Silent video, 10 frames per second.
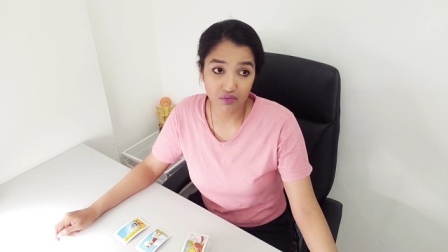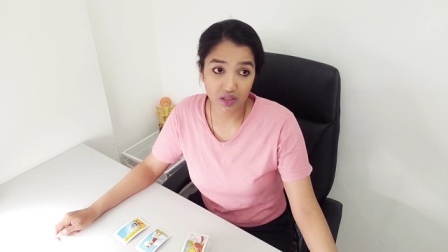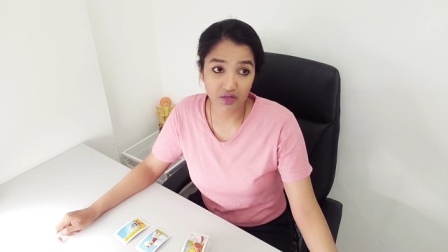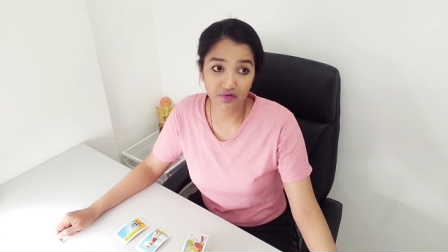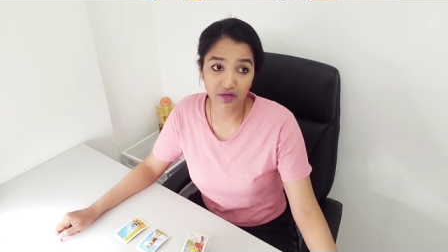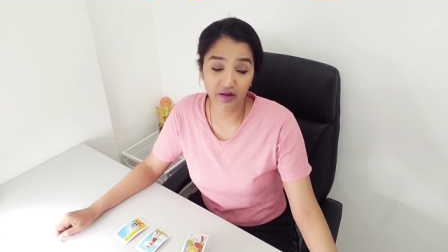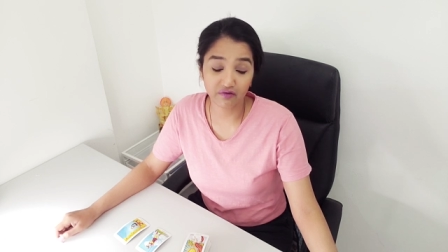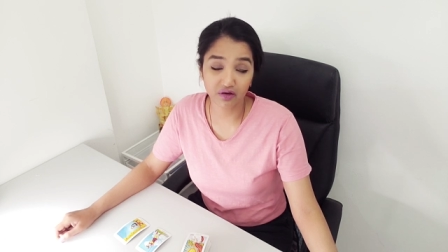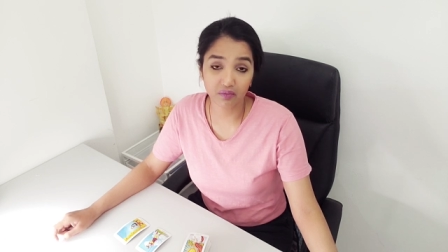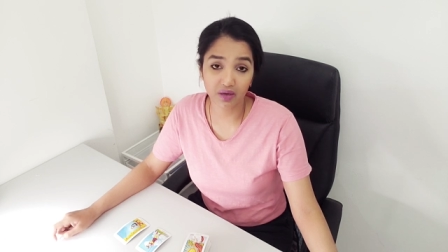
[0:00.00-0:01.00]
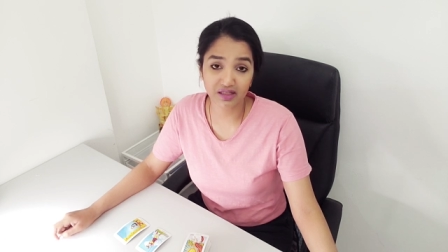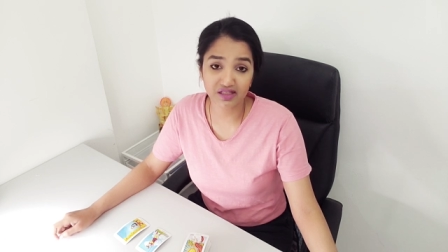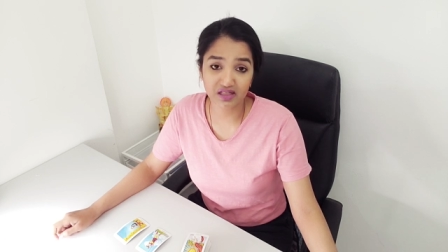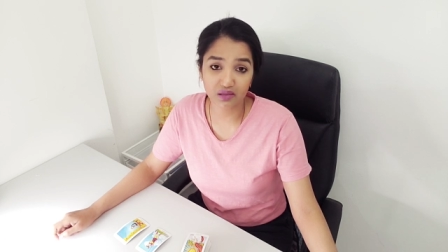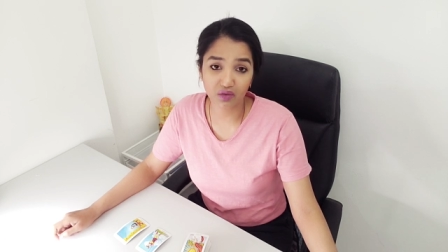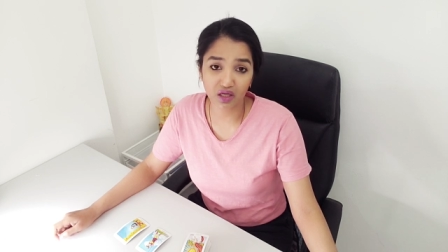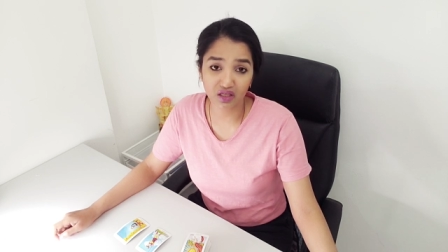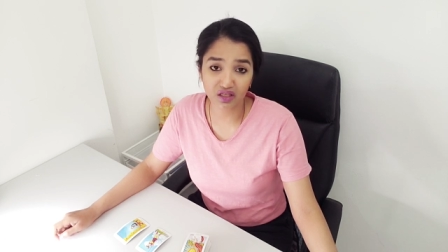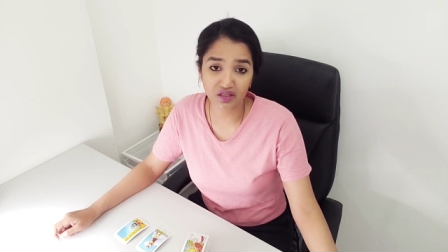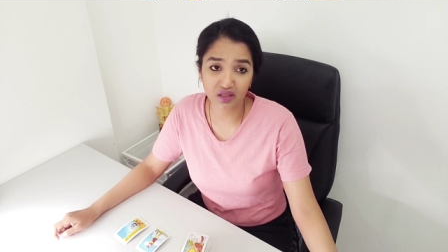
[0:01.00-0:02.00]
Even if it might seem a
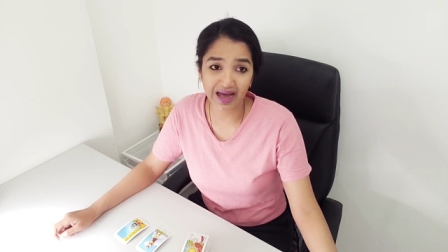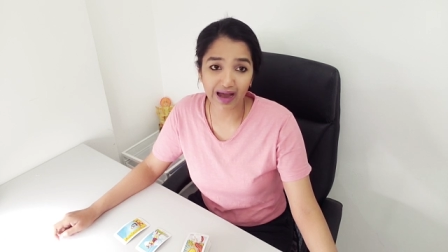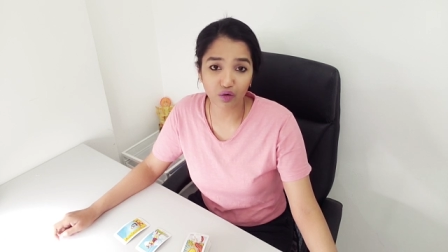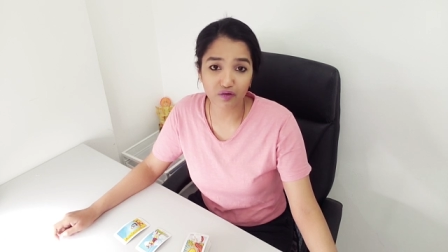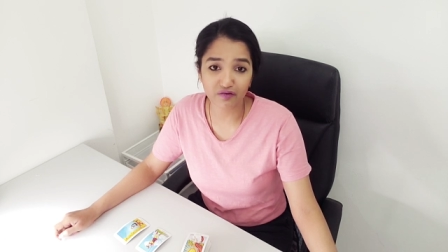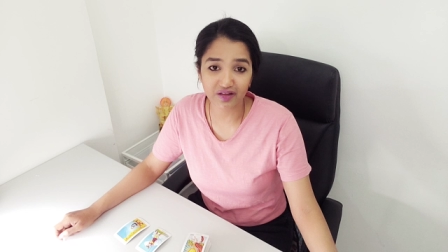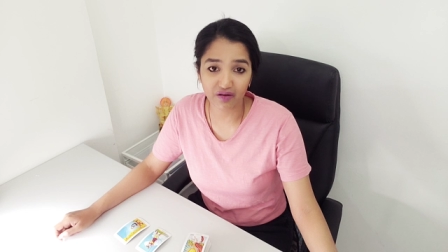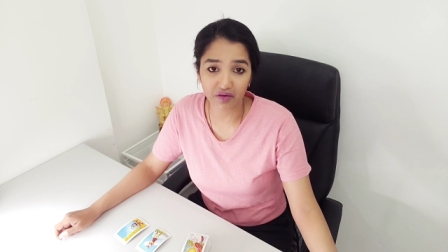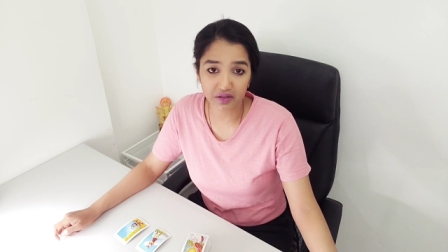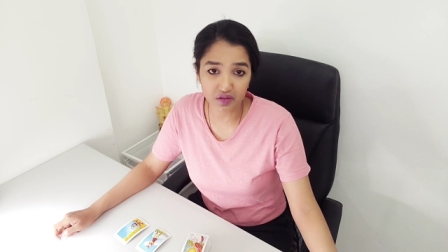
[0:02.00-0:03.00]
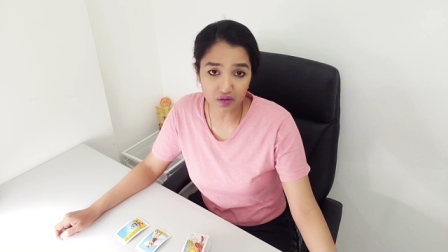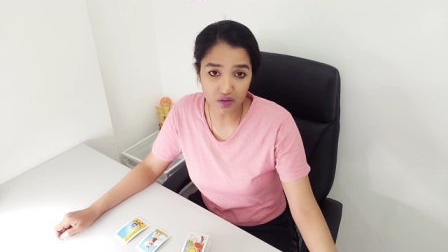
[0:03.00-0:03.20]
little out of character,